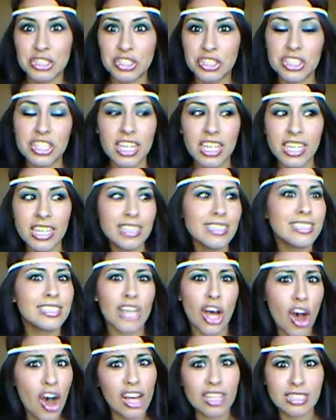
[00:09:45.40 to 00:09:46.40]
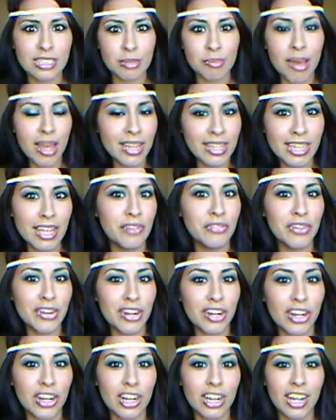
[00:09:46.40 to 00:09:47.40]
She is awesome, I love
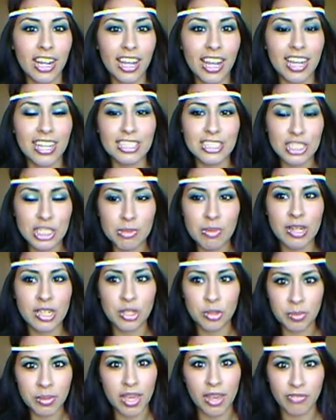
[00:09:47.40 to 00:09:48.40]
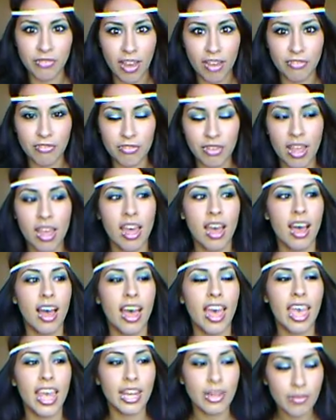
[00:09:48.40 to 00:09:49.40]
her, and she's my new BFF.
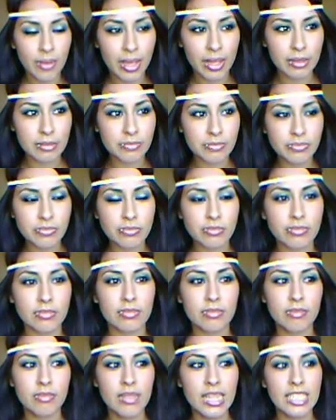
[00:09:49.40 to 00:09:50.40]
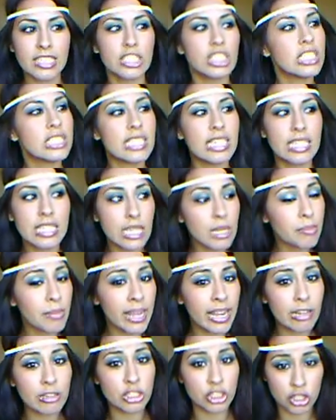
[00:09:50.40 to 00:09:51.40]
Anyway, she said to keep my
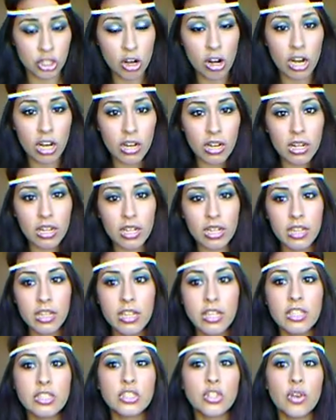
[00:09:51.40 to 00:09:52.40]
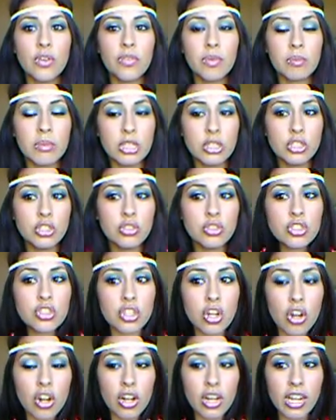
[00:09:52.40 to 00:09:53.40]
hair dark. So if I'm going to do
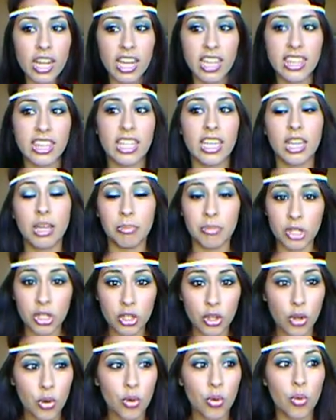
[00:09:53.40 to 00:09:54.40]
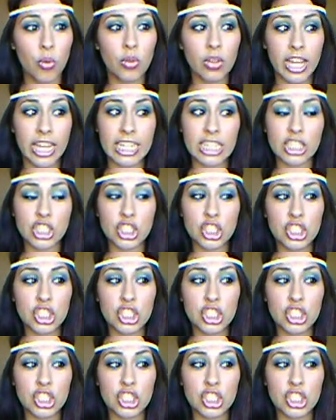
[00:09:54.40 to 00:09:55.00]
dark, I think I'm going to go, like,